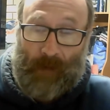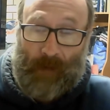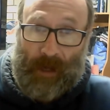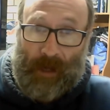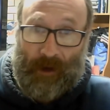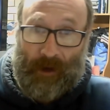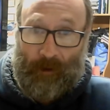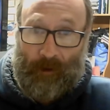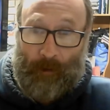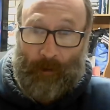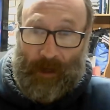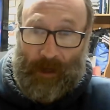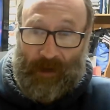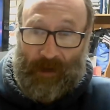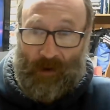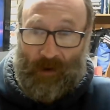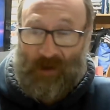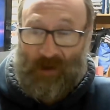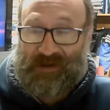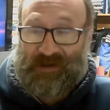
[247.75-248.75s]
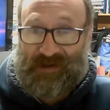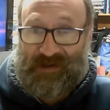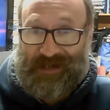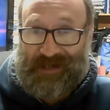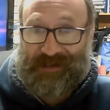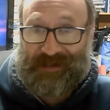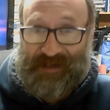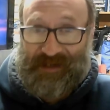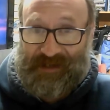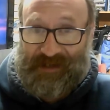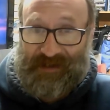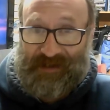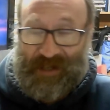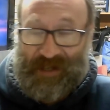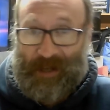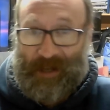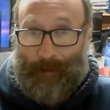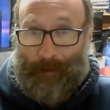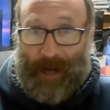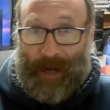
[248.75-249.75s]
And it'll be a nice SCSI
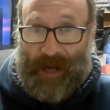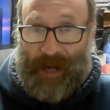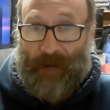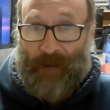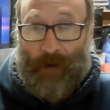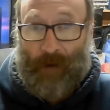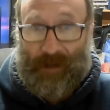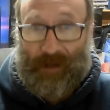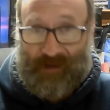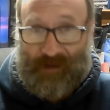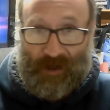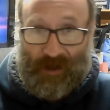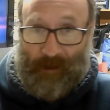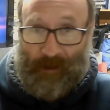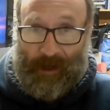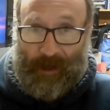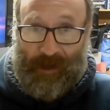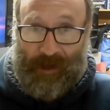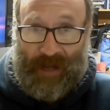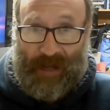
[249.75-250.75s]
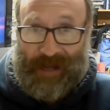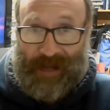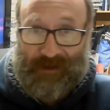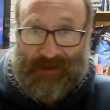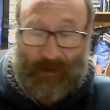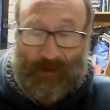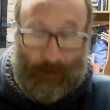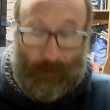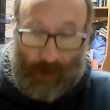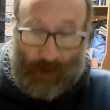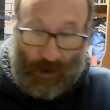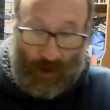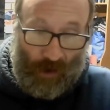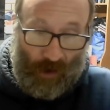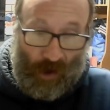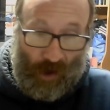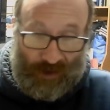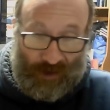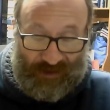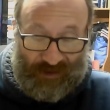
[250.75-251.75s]
setup anyway. It's not going to be a NAS. I'll
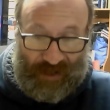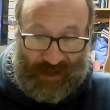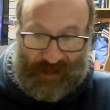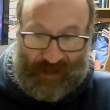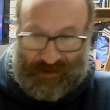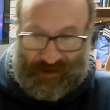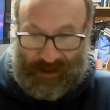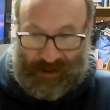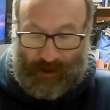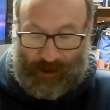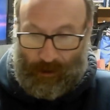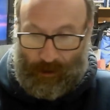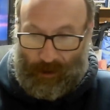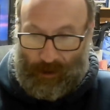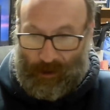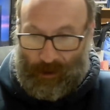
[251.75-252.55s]
iSCSI